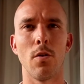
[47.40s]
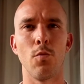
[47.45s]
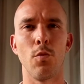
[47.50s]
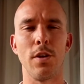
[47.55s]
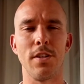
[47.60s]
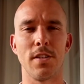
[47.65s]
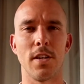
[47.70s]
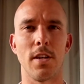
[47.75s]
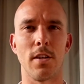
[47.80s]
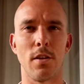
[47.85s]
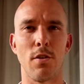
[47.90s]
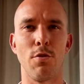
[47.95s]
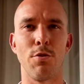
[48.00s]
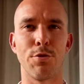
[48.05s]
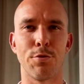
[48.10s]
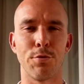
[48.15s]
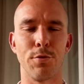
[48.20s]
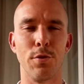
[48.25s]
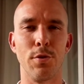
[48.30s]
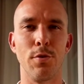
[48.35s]
we take you
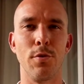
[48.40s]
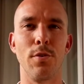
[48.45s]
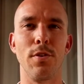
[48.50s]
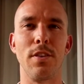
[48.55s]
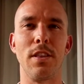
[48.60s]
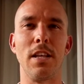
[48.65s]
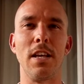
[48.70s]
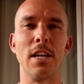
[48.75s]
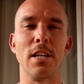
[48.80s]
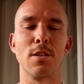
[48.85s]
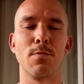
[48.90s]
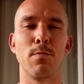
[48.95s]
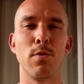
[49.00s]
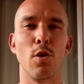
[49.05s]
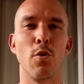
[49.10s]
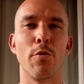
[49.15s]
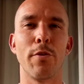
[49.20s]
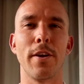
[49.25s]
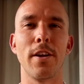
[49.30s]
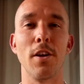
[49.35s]
through the
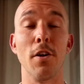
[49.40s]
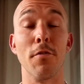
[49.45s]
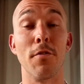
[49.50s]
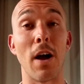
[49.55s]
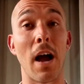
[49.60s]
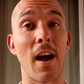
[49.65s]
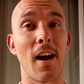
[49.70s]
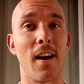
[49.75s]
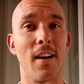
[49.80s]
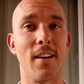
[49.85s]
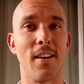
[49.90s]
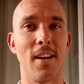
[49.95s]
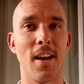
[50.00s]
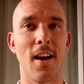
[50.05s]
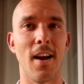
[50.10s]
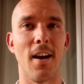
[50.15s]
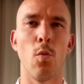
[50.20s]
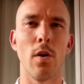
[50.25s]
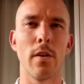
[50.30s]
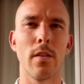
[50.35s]
exploring of
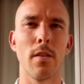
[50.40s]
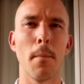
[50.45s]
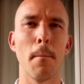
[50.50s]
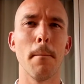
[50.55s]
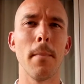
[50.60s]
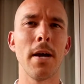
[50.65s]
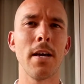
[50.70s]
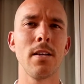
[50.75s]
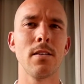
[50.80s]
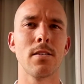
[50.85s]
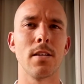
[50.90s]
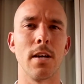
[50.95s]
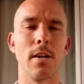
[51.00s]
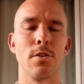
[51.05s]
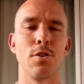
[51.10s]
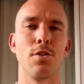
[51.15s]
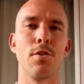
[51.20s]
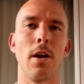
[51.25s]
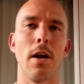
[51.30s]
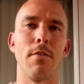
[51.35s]
Chania. One of the main
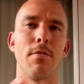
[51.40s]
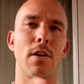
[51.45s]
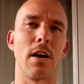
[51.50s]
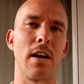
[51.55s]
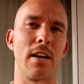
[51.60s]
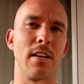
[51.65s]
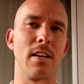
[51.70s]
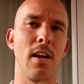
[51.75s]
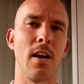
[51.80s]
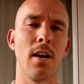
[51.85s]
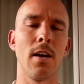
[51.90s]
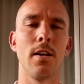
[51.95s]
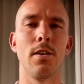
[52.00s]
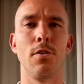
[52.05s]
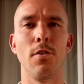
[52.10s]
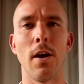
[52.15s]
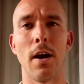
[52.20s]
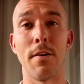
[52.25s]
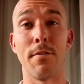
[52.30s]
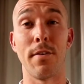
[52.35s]
towns, you have Chania and
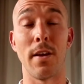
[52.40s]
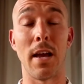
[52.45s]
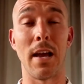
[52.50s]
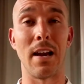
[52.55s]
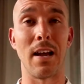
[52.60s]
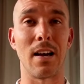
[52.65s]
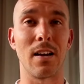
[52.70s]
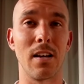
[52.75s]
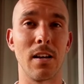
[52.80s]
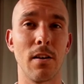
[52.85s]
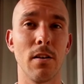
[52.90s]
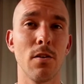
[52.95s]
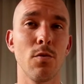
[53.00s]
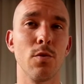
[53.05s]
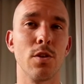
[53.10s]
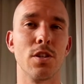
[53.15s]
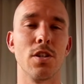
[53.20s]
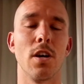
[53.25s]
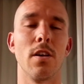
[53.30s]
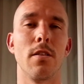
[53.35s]
you have Heraklion,
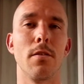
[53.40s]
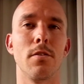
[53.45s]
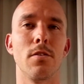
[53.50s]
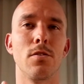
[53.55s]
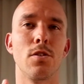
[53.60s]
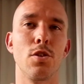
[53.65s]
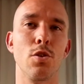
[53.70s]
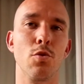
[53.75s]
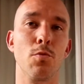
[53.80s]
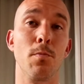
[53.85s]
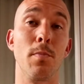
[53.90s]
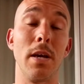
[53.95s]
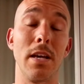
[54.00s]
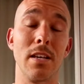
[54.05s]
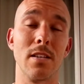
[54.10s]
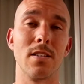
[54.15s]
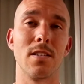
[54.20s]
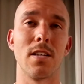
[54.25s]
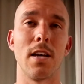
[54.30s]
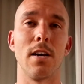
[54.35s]
which are the 2
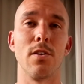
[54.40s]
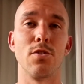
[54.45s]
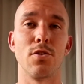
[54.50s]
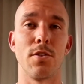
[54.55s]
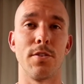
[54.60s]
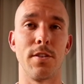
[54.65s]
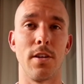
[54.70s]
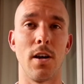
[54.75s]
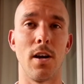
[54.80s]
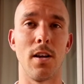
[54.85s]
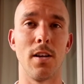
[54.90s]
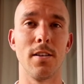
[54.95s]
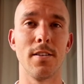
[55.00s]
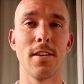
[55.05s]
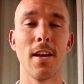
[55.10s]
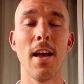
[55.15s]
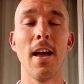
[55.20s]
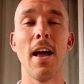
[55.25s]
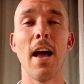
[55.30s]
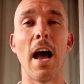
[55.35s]
biggest towns on the island,
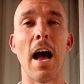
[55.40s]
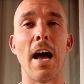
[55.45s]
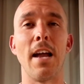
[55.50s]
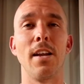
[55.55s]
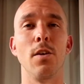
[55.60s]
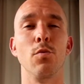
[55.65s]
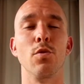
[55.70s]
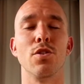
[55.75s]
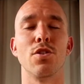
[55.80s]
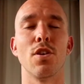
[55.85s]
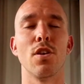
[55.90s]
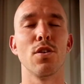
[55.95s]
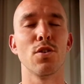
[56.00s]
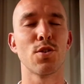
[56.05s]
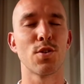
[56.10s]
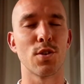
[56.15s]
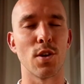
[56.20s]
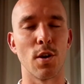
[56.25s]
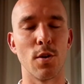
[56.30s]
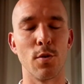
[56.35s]
and it was
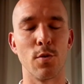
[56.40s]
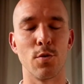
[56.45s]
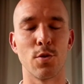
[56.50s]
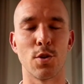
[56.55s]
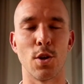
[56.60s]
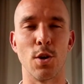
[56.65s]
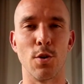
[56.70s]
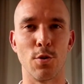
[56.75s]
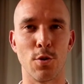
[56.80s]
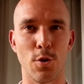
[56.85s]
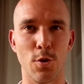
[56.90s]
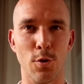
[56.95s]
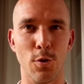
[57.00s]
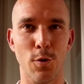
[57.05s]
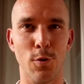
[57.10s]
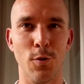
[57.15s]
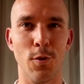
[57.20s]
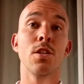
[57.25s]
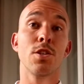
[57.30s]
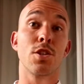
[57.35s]
so
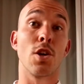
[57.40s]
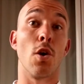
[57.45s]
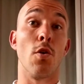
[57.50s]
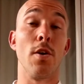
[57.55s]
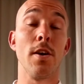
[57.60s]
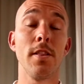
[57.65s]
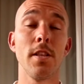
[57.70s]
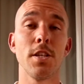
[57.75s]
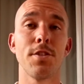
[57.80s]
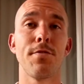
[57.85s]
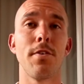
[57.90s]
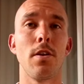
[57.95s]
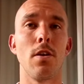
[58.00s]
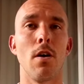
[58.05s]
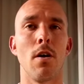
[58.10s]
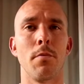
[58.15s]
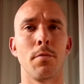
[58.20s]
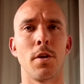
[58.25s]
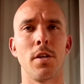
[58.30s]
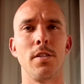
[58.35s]
cool. So in this
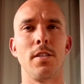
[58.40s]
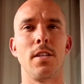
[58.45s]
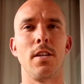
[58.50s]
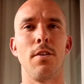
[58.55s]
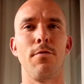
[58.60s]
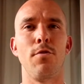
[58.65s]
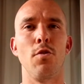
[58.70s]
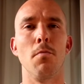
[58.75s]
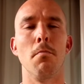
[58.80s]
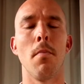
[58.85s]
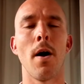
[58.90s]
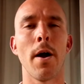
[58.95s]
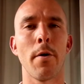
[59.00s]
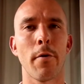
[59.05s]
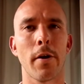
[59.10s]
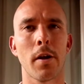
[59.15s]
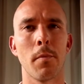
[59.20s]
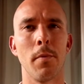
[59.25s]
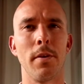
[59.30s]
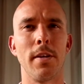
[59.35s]
video, I'm going to give you my
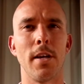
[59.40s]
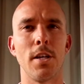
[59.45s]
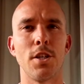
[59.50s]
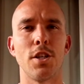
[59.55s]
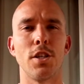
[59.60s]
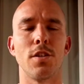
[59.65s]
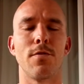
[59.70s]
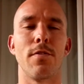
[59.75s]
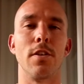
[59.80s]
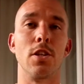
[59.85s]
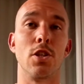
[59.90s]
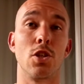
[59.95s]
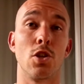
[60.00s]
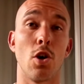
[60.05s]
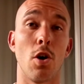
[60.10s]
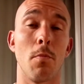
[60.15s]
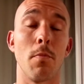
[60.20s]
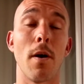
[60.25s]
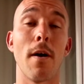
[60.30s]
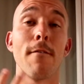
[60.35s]
recommendations for the
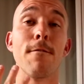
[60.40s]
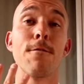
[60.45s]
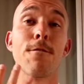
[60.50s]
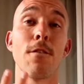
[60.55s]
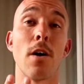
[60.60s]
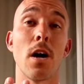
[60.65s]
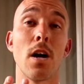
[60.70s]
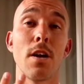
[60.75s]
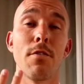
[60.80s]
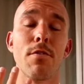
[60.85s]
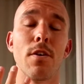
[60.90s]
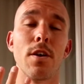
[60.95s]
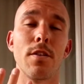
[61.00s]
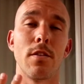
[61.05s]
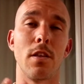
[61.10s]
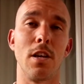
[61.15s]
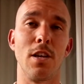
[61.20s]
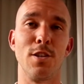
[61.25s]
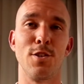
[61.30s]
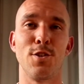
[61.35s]
top 5
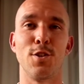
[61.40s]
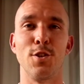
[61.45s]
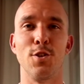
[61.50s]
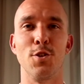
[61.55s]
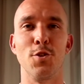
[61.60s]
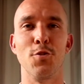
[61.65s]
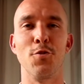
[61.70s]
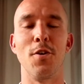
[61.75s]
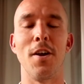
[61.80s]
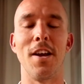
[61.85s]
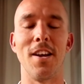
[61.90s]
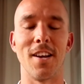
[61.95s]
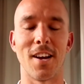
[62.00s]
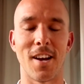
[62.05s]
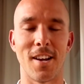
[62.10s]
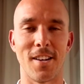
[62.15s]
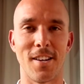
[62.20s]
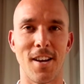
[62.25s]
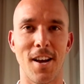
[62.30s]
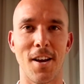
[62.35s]
things to do in
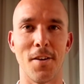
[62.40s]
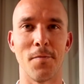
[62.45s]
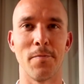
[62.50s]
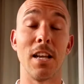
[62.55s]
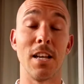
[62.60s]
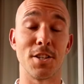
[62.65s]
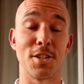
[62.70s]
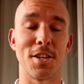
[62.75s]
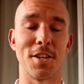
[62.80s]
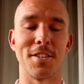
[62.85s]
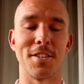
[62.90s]
Chania. Let's get